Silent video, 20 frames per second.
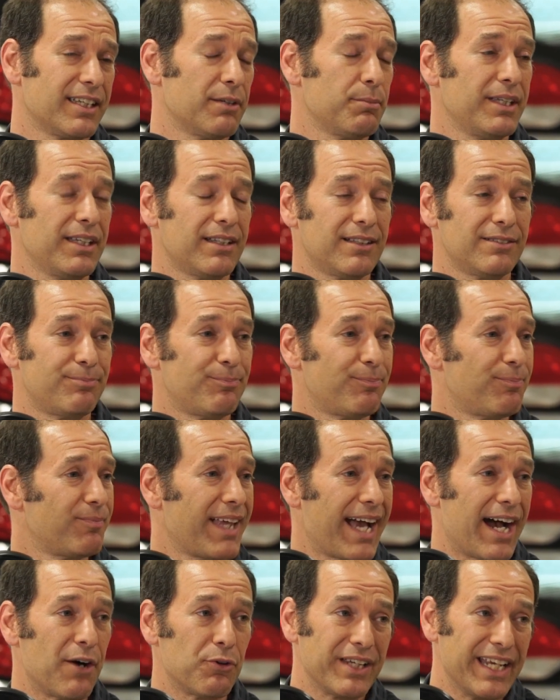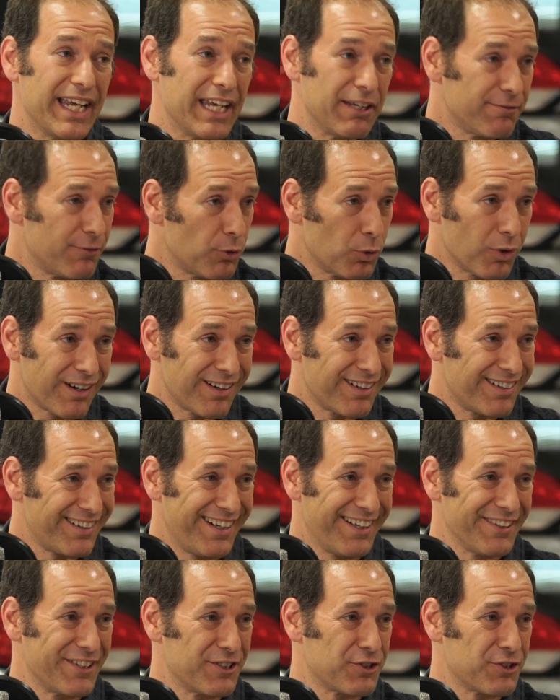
give me a Audi A4 on sure.